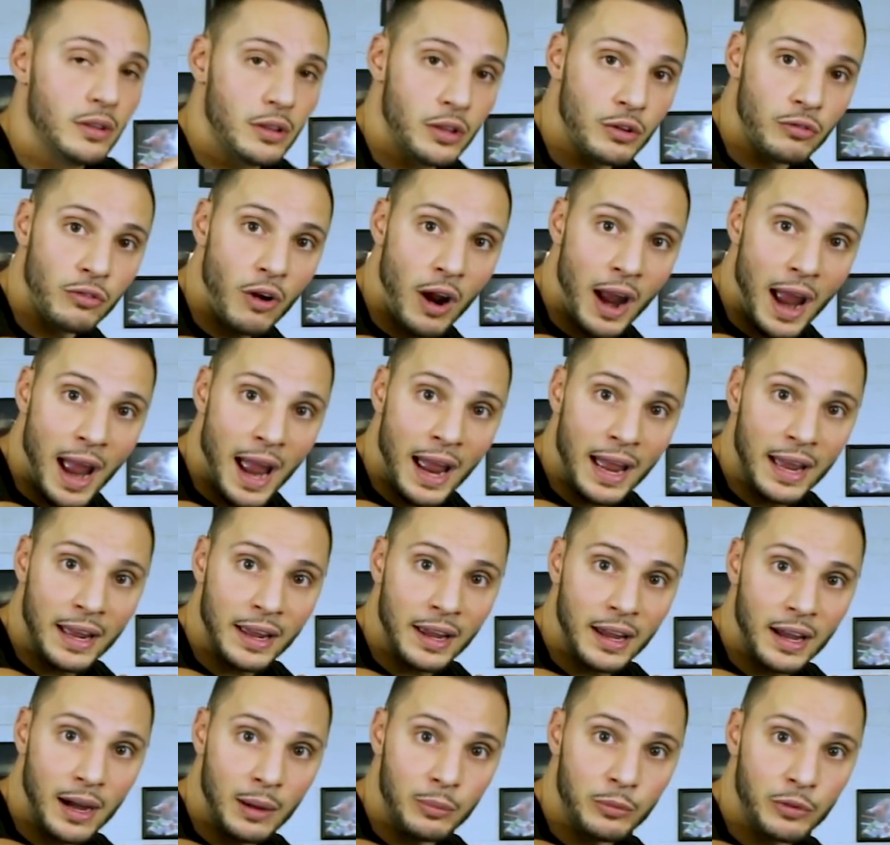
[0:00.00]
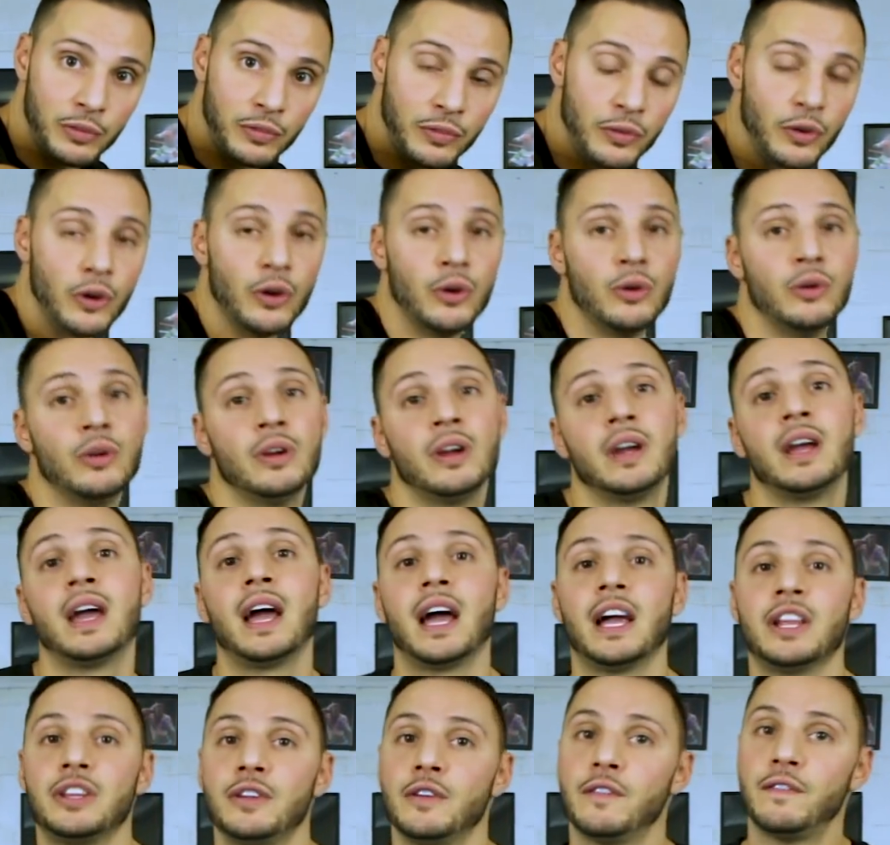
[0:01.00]
the right hand comes through
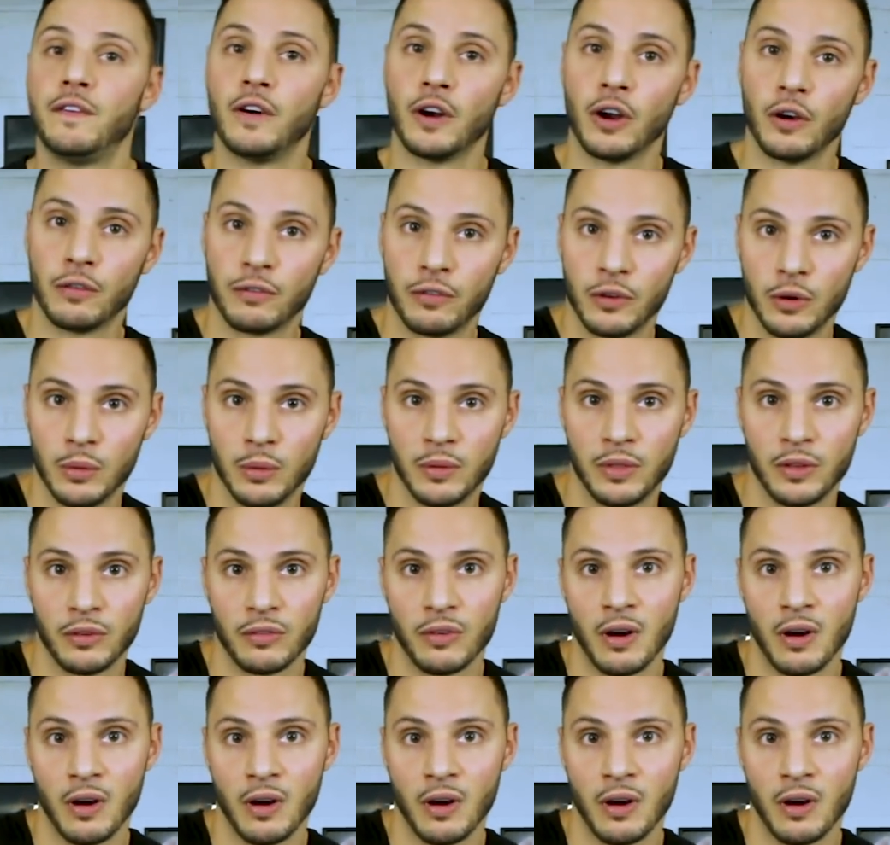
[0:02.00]
and you follow through with the